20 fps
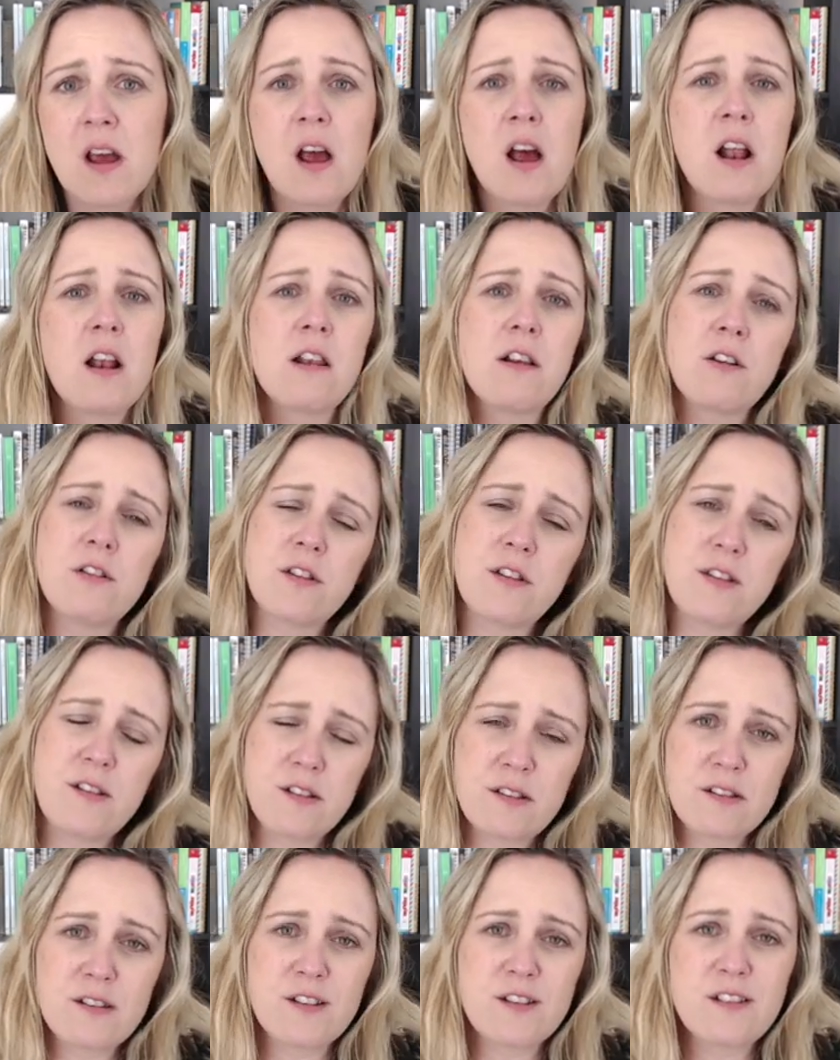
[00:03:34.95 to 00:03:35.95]
A lot of
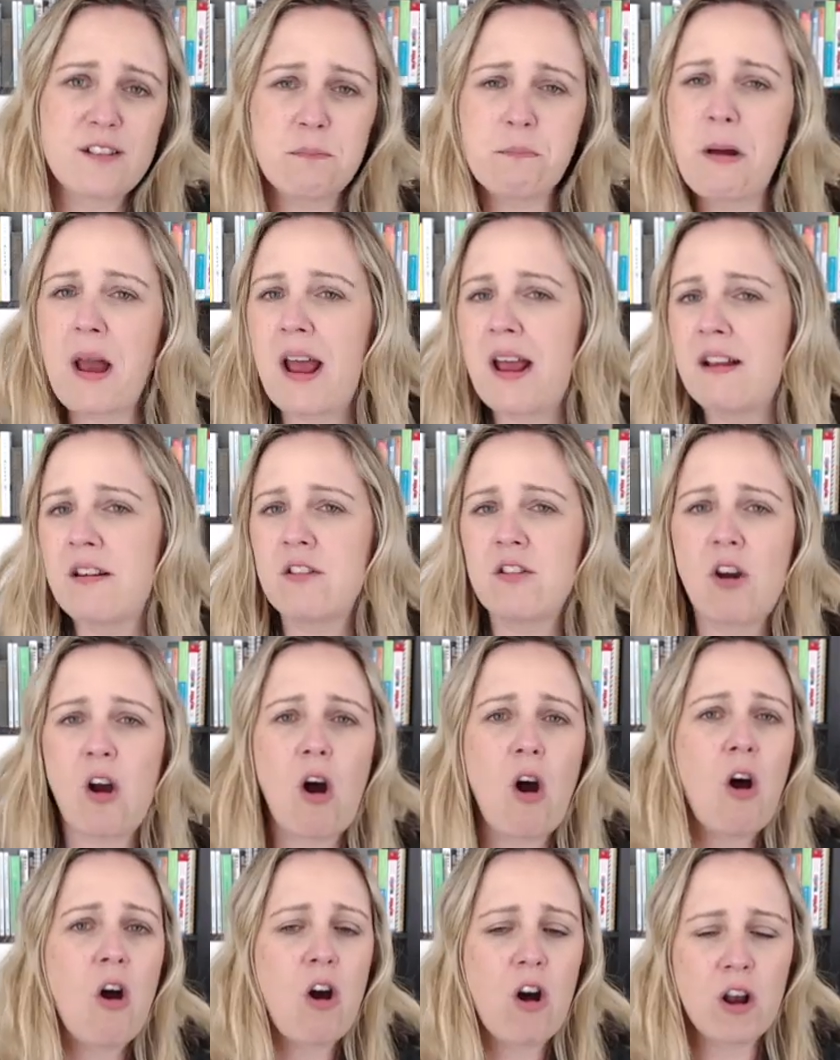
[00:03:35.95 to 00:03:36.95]
this does depend
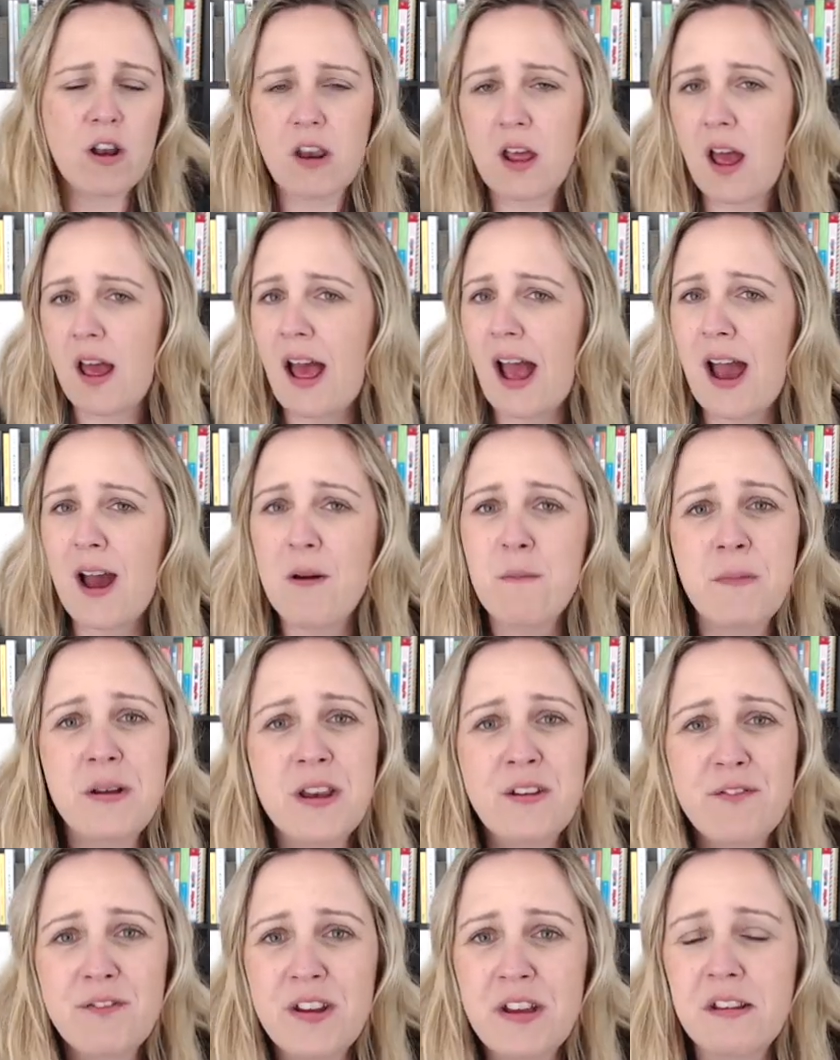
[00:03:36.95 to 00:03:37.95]
on how
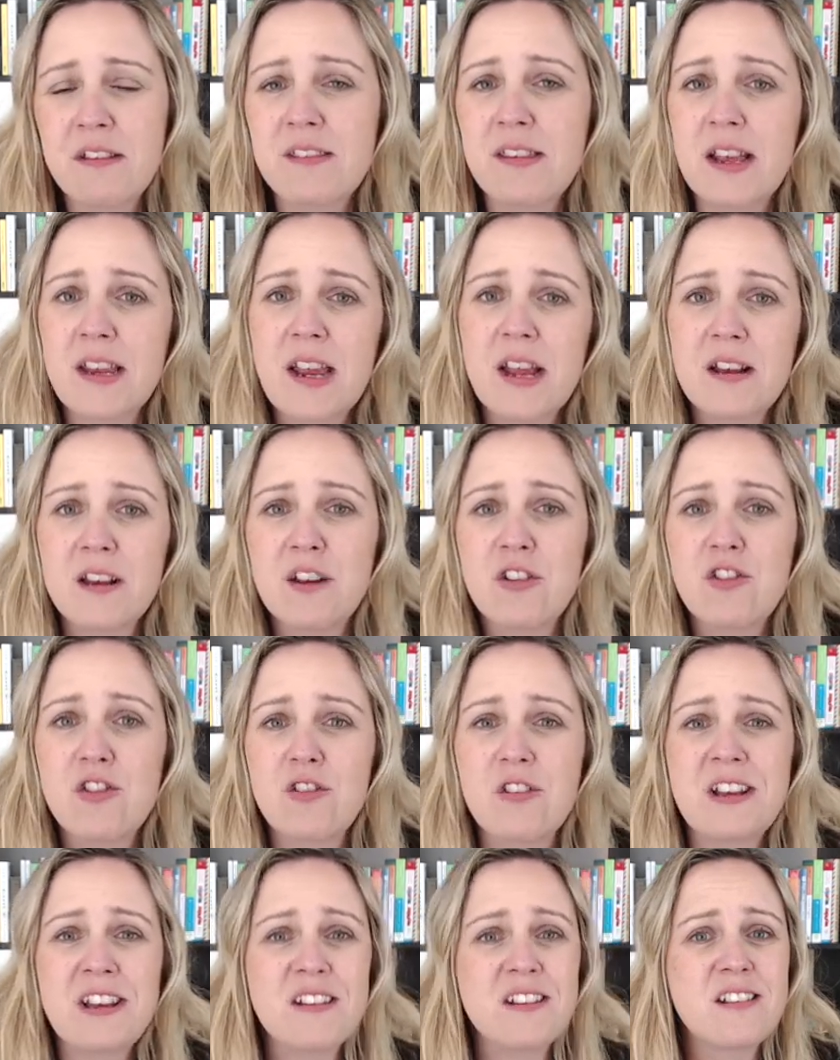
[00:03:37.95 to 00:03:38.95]
many feeds they get in
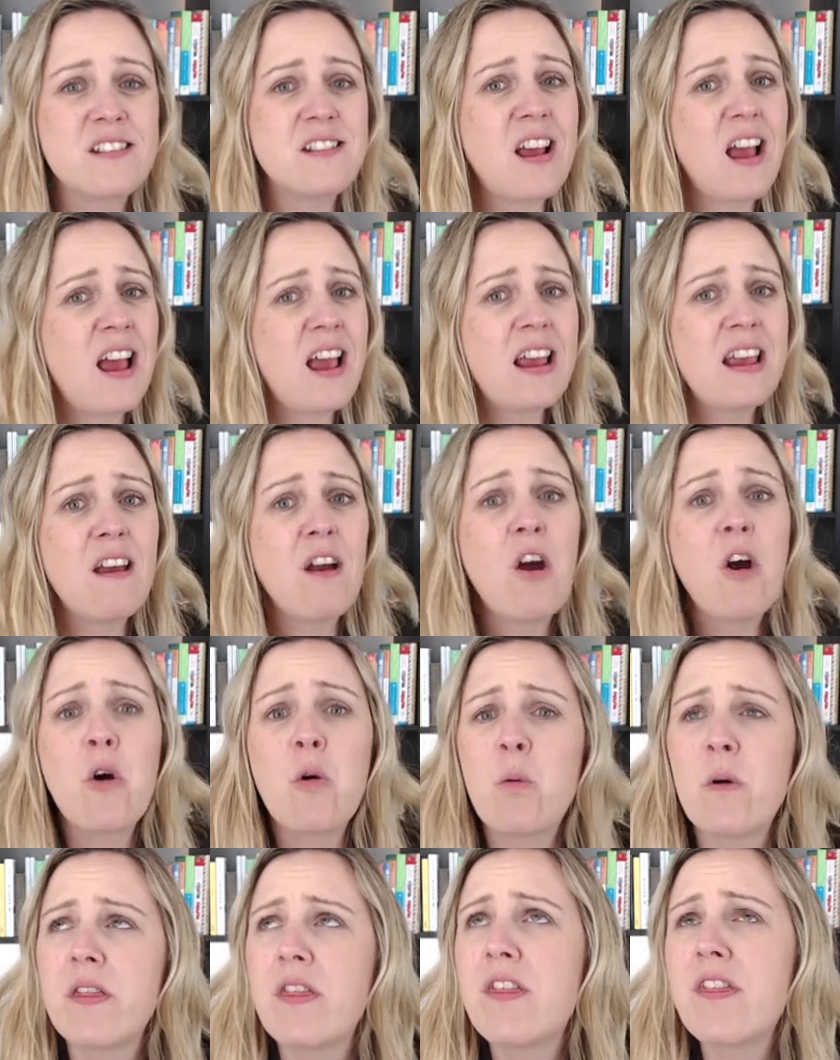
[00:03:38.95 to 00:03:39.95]
during the day,
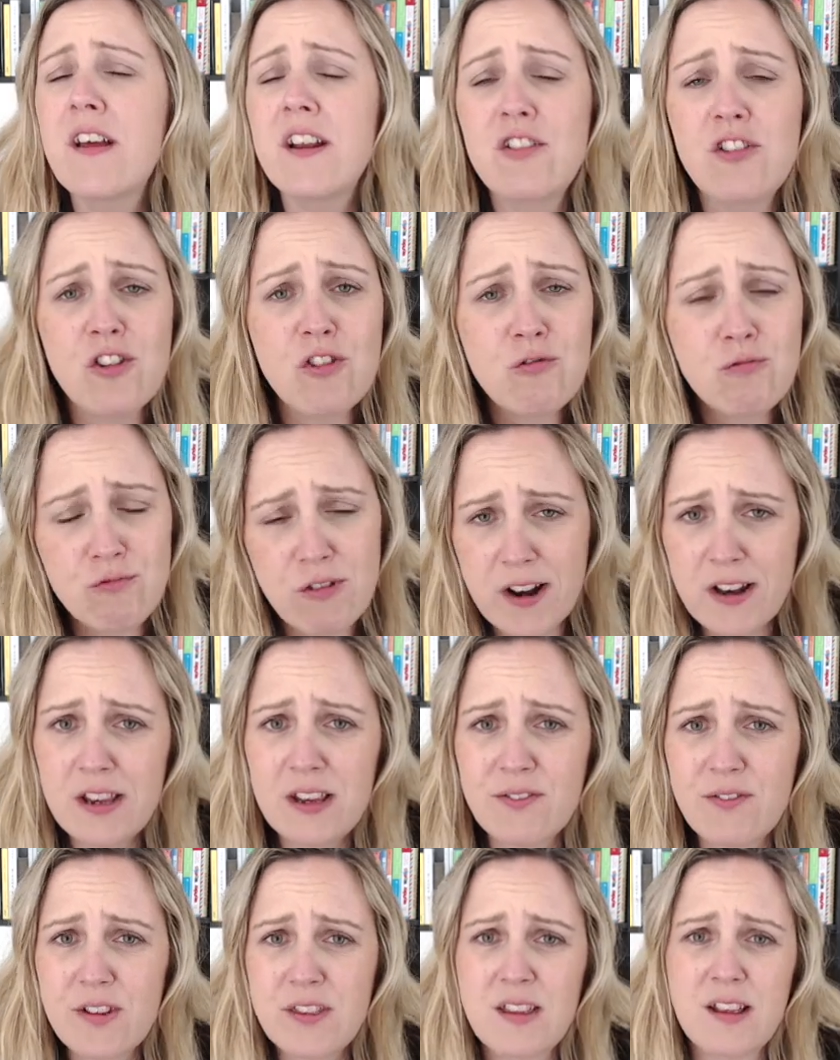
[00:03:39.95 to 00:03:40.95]
whether they're just
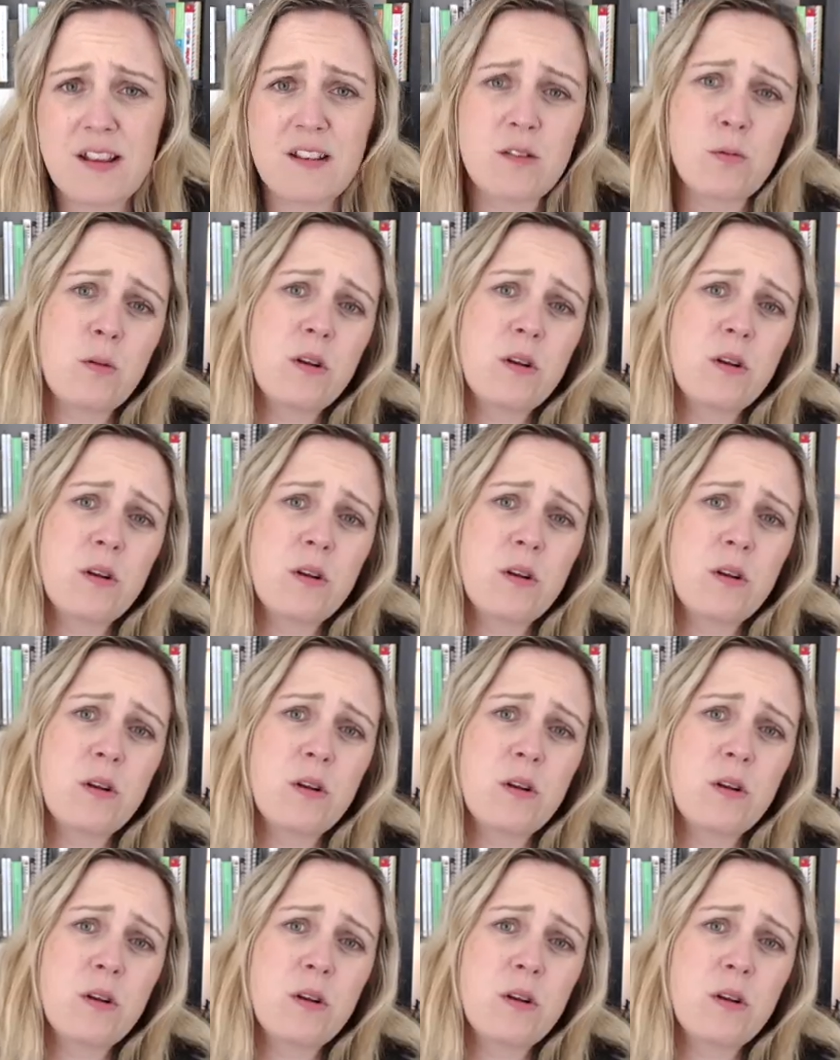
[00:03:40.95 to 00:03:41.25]
ready for this.